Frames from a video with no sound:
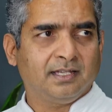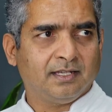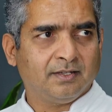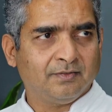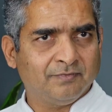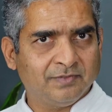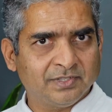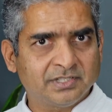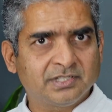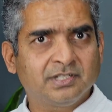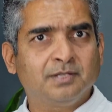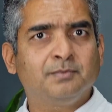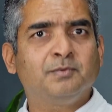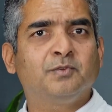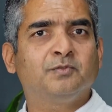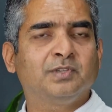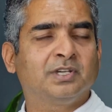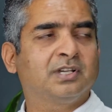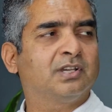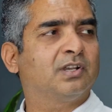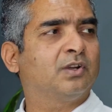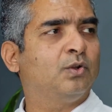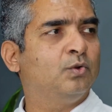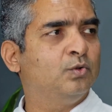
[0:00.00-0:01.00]
wisdom of the
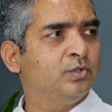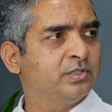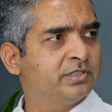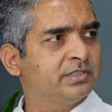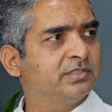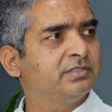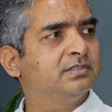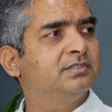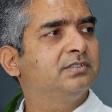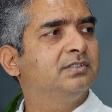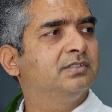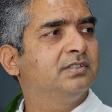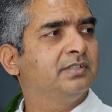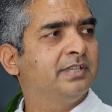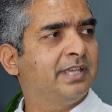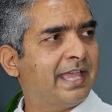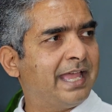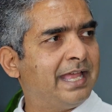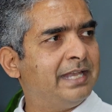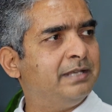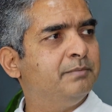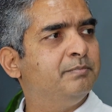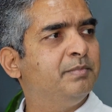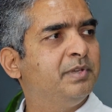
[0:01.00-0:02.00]
crowds
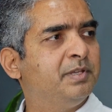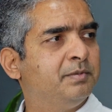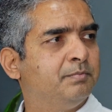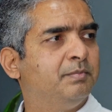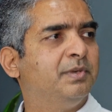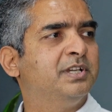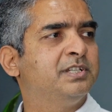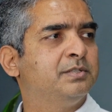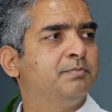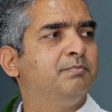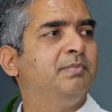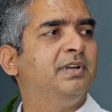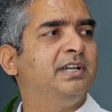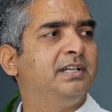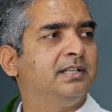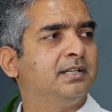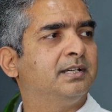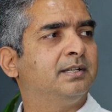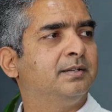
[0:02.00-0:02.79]
can be much better.